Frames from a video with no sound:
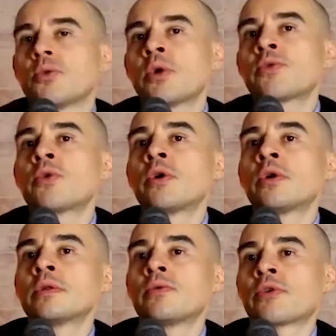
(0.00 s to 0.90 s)
What
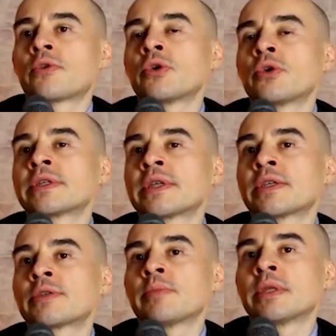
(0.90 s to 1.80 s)
role, from your
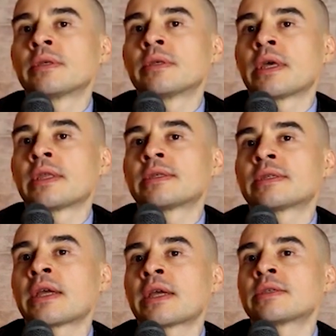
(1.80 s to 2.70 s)
assessment, that
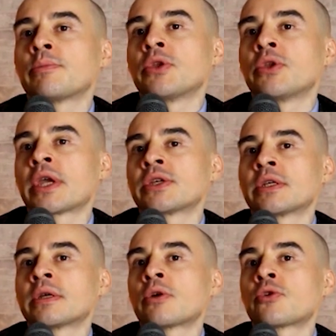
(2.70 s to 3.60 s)
science communication
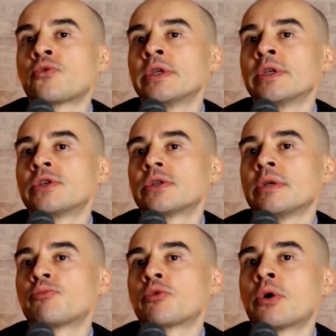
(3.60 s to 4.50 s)
and outreach
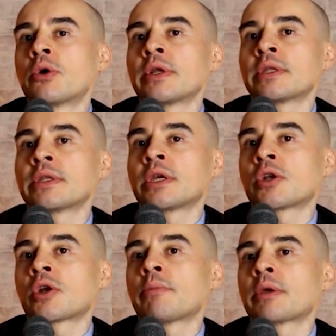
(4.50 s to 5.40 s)
in promoting the
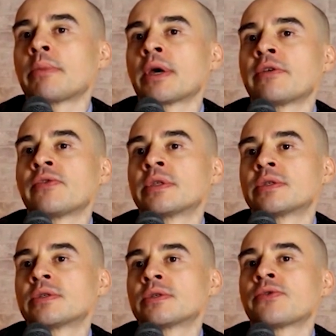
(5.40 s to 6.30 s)
economic
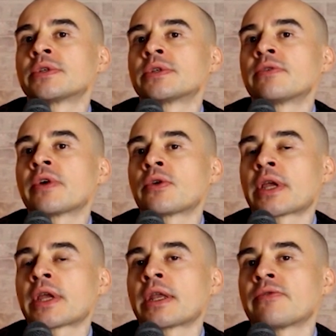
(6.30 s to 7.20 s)
benefits of certified
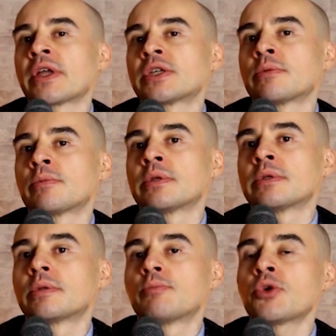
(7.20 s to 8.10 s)
organic
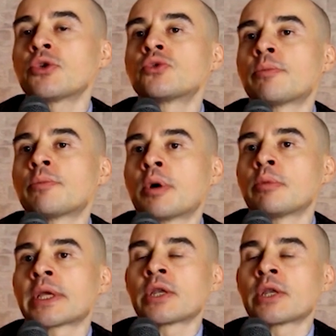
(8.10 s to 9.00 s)
vegetables, both to the
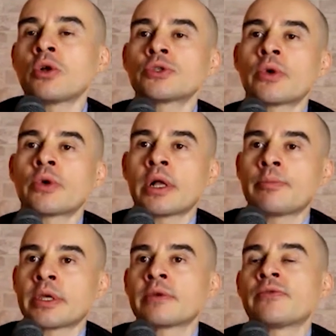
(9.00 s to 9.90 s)
public and also helping